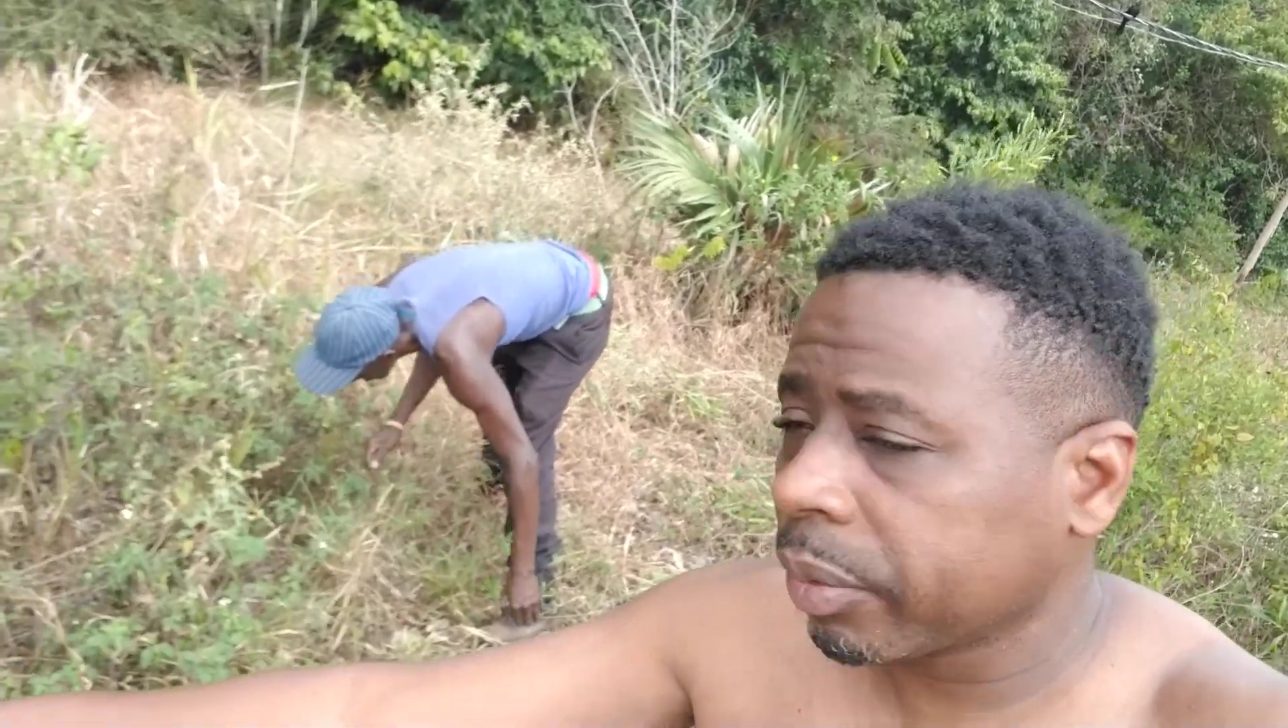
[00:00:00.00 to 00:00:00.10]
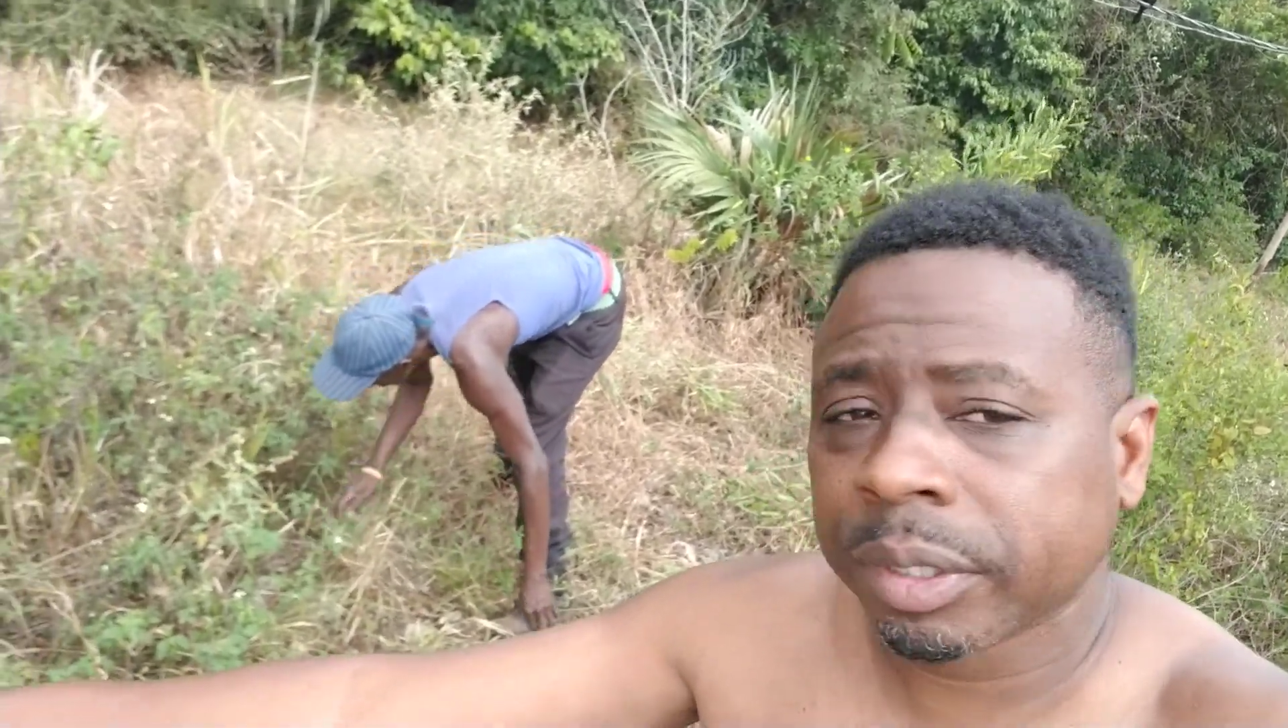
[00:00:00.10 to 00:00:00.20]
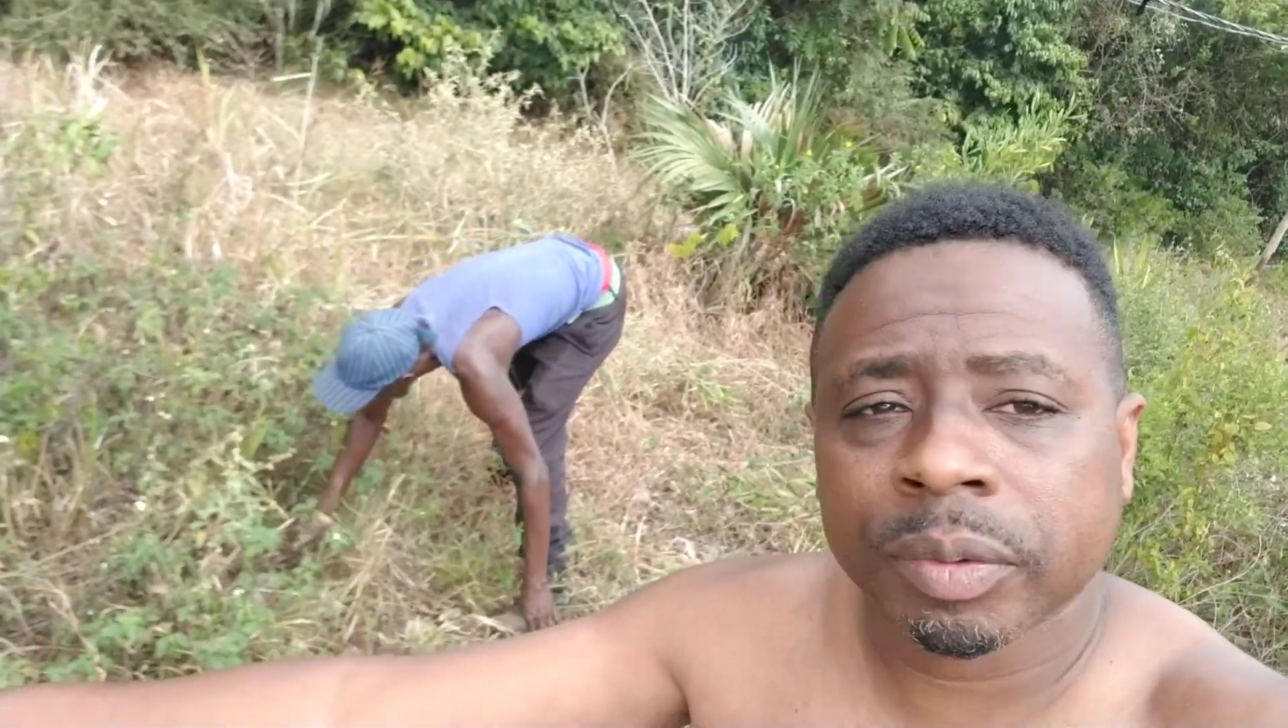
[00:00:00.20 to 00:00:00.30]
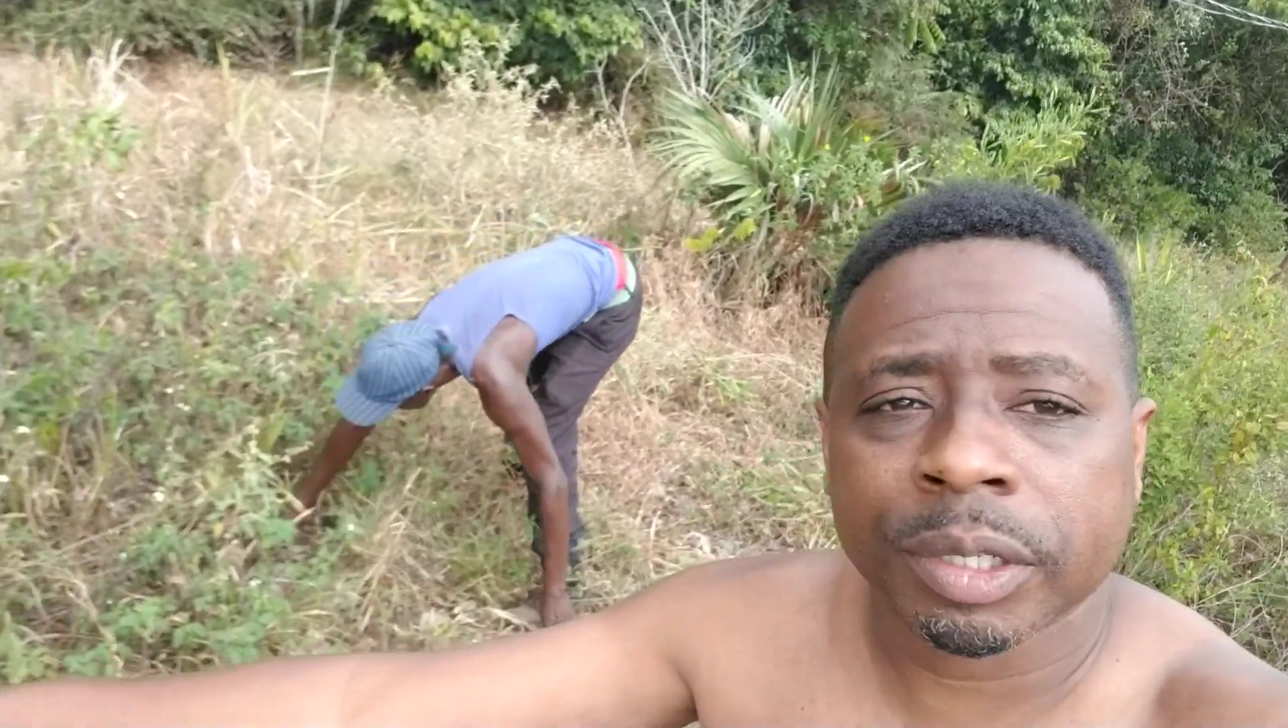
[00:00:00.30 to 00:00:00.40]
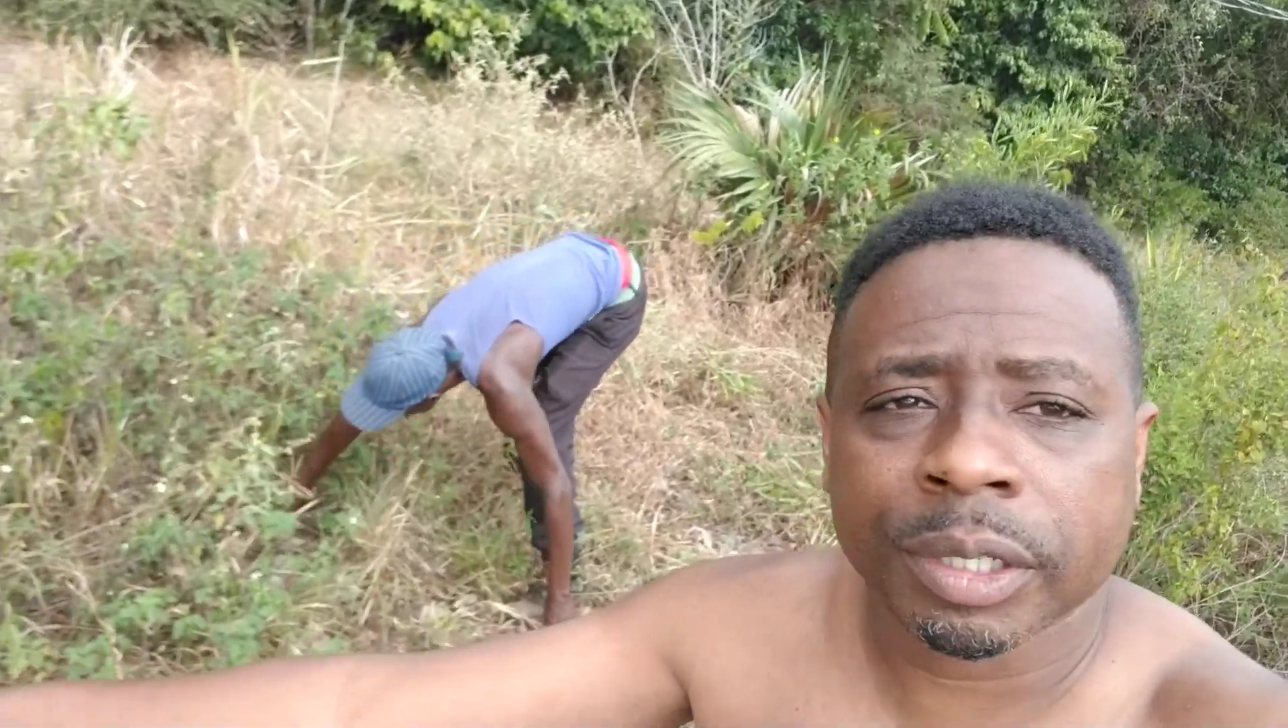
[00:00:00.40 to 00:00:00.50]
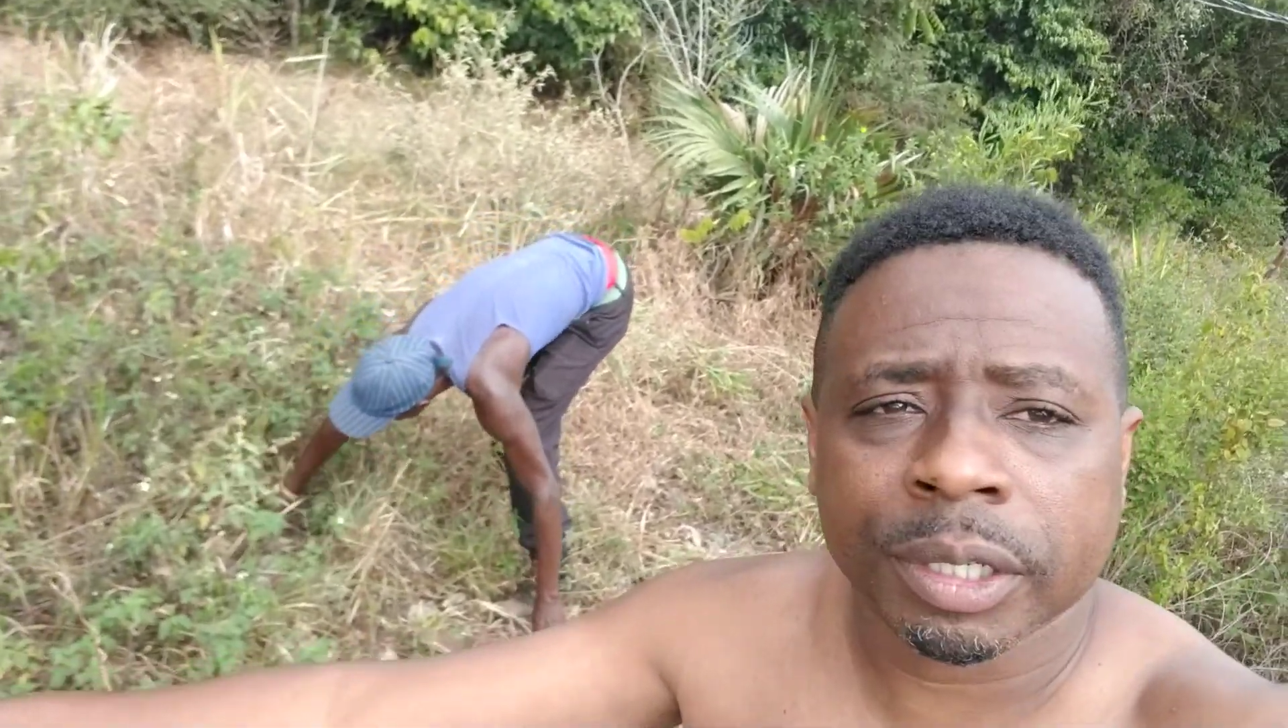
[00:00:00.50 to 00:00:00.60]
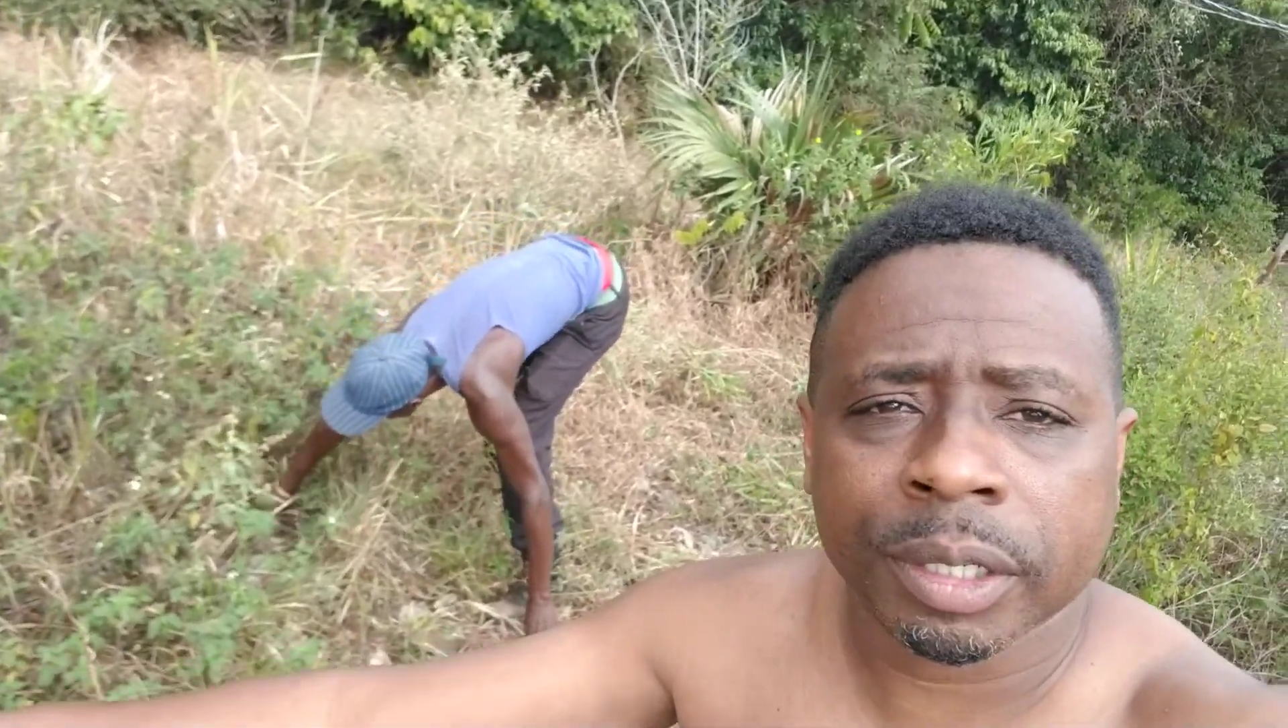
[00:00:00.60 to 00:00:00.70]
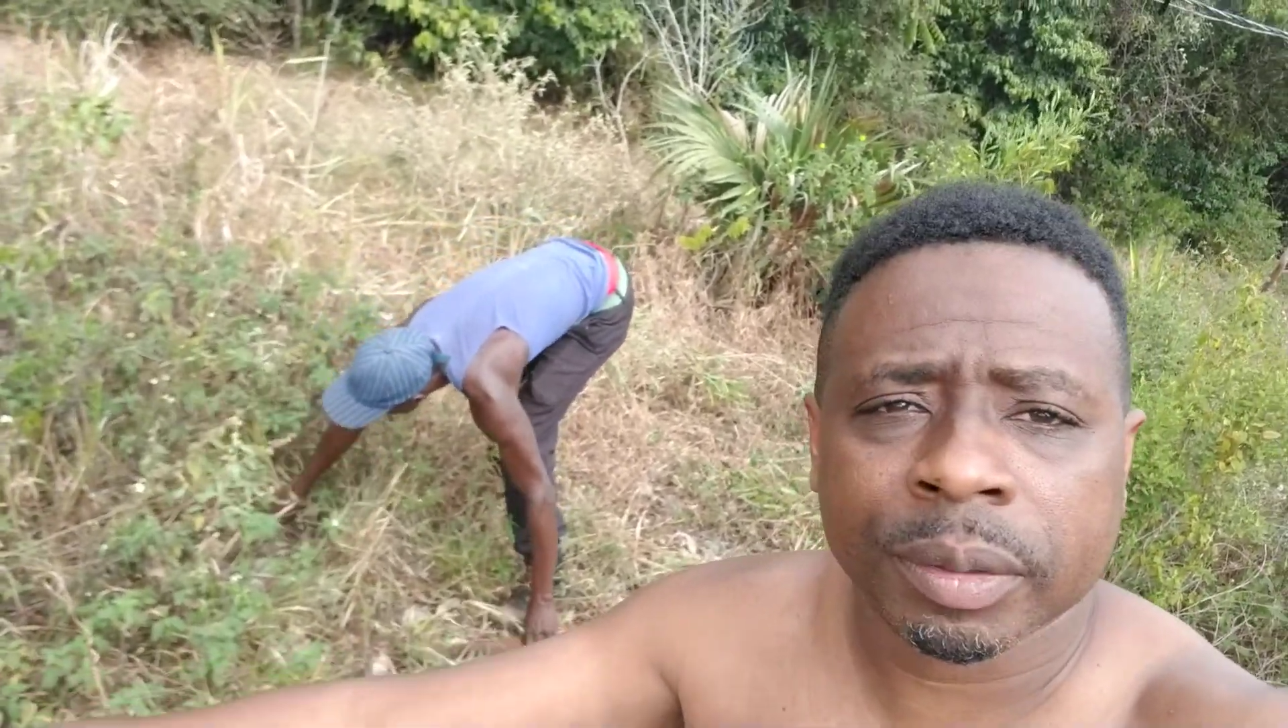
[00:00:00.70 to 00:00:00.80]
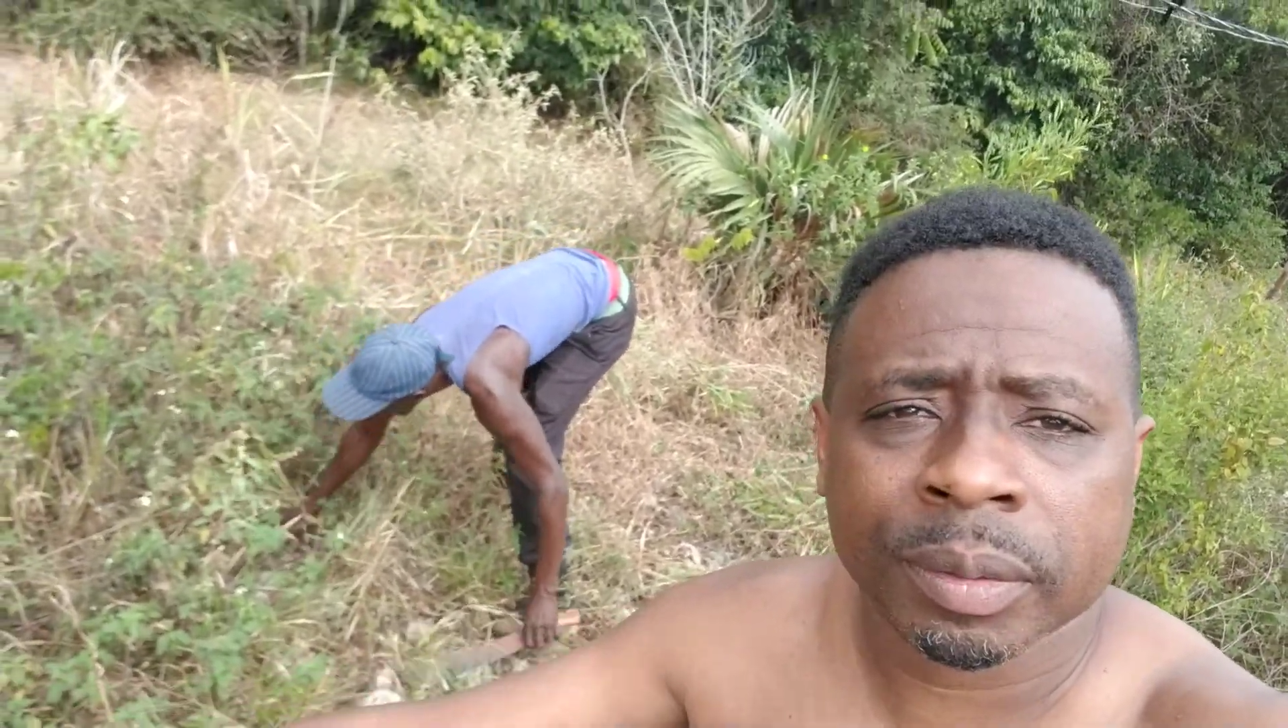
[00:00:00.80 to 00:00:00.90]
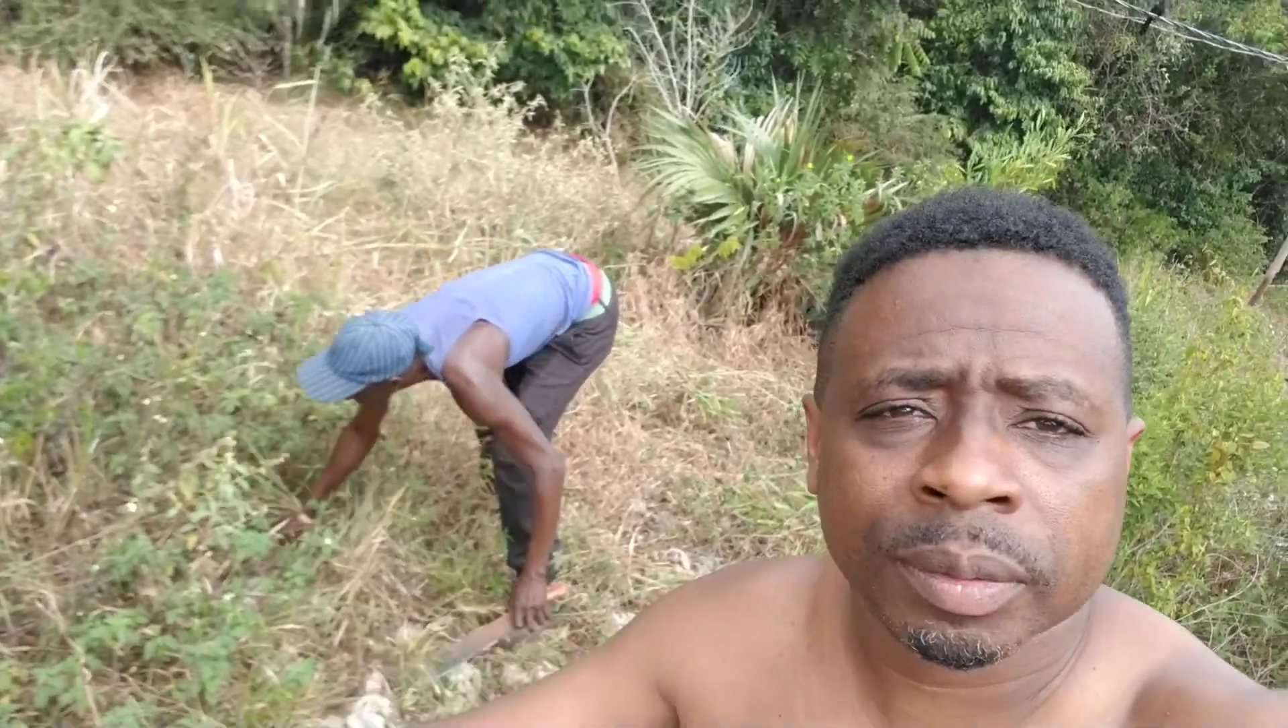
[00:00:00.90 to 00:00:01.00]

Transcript: when you reach it, yeah?